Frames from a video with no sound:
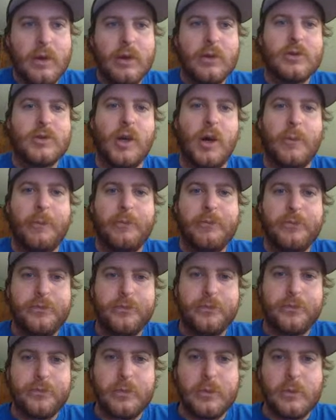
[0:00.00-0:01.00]
So
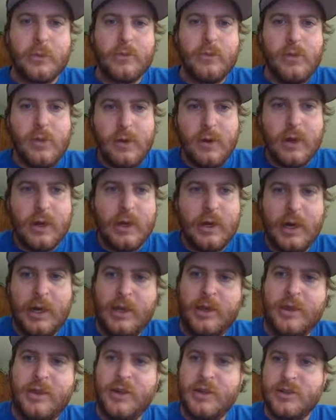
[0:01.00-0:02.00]

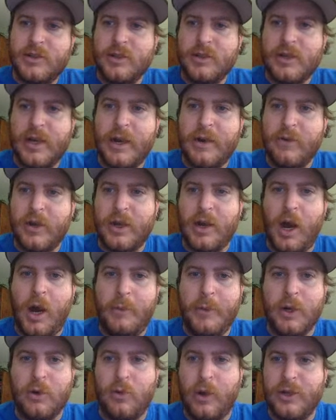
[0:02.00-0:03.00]
this is kind of a
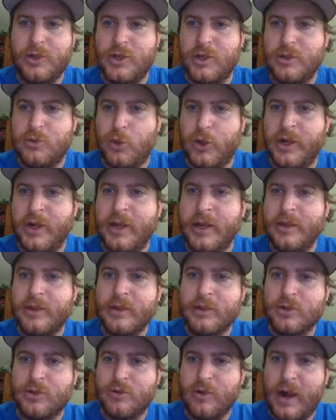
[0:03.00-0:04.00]
common question, is we're going to get
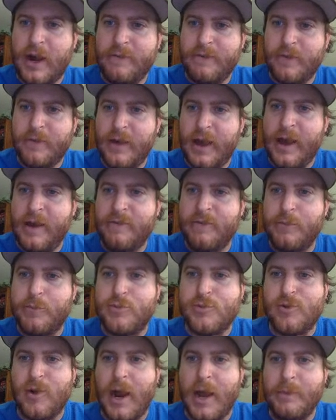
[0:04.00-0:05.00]
this graph of f
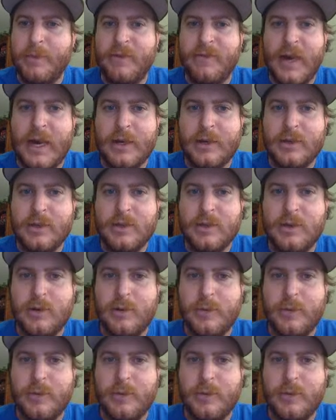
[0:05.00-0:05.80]
prime of x.